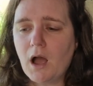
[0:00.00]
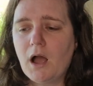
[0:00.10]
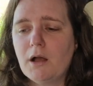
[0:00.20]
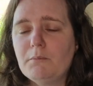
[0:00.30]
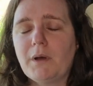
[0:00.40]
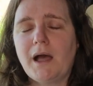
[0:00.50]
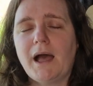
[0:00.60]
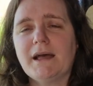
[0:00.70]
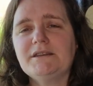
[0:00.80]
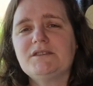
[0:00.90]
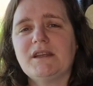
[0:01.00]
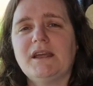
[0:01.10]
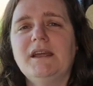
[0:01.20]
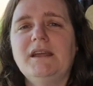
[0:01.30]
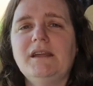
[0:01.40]
Um, and
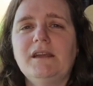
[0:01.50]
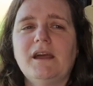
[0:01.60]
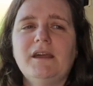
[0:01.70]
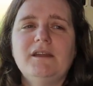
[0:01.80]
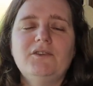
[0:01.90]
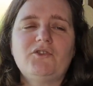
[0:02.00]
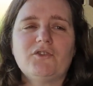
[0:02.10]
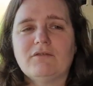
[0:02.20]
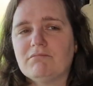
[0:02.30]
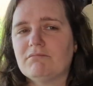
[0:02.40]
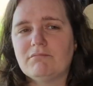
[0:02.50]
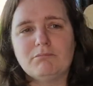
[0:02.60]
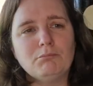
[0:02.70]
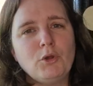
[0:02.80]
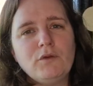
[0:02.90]
he is
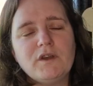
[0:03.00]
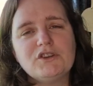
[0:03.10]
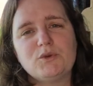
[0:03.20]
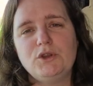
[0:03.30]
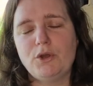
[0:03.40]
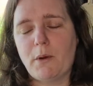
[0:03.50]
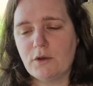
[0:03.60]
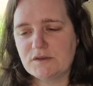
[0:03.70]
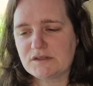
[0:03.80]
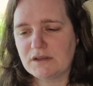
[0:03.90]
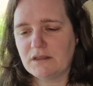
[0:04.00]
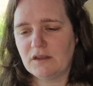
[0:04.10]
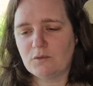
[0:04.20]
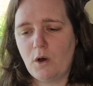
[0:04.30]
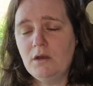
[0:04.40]
moving to a new post in
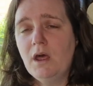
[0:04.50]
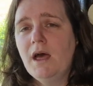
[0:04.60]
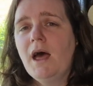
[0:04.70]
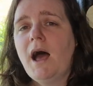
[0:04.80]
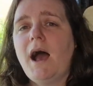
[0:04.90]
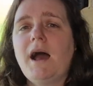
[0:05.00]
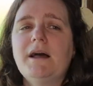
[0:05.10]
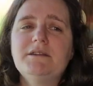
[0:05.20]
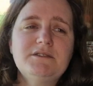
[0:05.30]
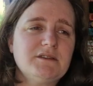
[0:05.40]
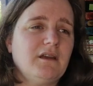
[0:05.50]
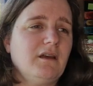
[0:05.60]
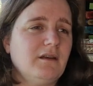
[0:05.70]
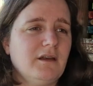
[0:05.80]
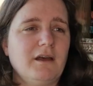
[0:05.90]
this one. And
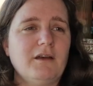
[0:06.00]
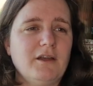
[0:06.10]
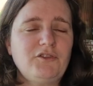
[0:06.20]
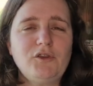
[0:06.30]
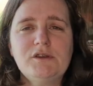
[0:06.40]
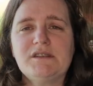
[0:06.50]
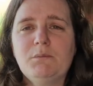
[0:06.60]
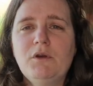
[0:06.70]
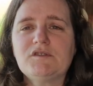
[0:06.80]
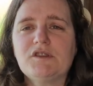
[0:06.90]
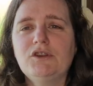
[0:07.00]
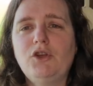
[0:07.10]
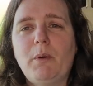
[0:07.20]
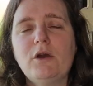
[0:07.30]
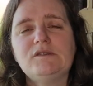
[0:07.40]
as soon as he moves to the
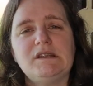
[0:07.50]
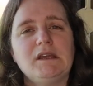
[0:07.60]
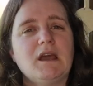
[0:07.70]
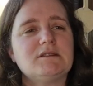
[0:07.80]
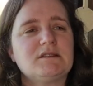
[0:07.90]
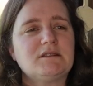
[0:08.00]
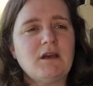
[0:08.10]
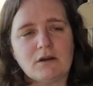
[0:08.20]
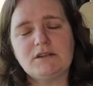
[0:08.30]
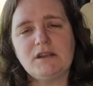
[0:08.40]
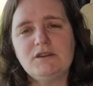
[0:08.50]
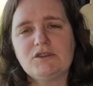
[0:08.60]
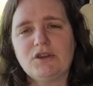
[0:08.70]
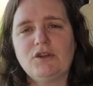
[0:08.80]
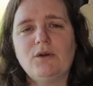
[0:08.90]
new post, he gets sucked
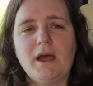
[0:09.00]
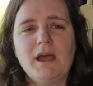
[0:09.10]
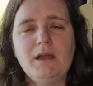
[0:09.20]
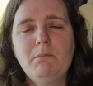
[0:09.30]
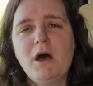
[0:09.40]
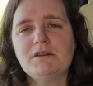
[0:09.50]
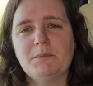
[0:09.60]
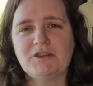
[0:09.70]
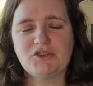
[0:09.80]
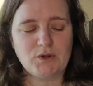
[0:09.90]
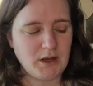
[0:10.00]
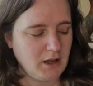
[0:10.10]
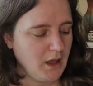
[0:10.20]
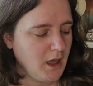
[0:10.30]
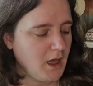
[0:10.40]
into a murder
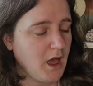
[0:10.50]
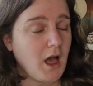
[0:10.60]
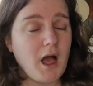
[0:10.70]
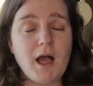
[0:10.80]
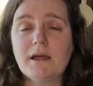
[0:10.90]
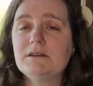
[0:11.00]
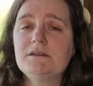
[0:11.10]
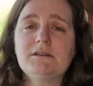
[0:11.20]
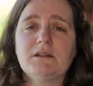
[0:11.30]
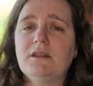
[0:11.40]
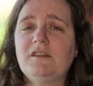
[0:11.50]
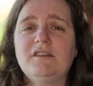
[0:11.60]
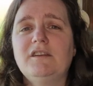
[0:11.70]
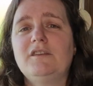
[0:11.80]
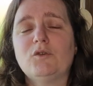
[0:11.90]
mystery. And
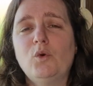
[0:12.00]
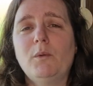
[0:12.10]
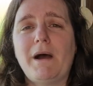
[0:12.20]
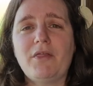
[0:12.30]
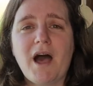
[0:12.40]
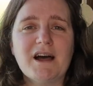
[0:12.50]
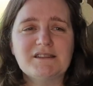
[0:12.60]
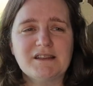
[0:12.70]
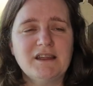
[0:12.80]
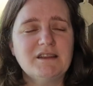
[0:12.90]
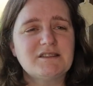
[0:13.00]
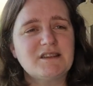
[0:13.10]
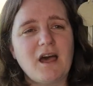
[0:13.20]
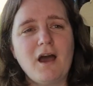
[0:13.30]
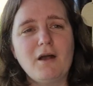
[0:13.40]
this is all about that.
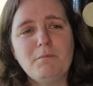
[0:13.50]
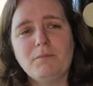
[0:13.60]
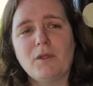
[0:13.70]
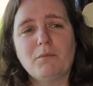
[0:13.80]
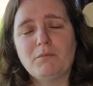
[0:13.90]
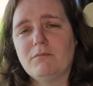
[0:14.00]
It's um,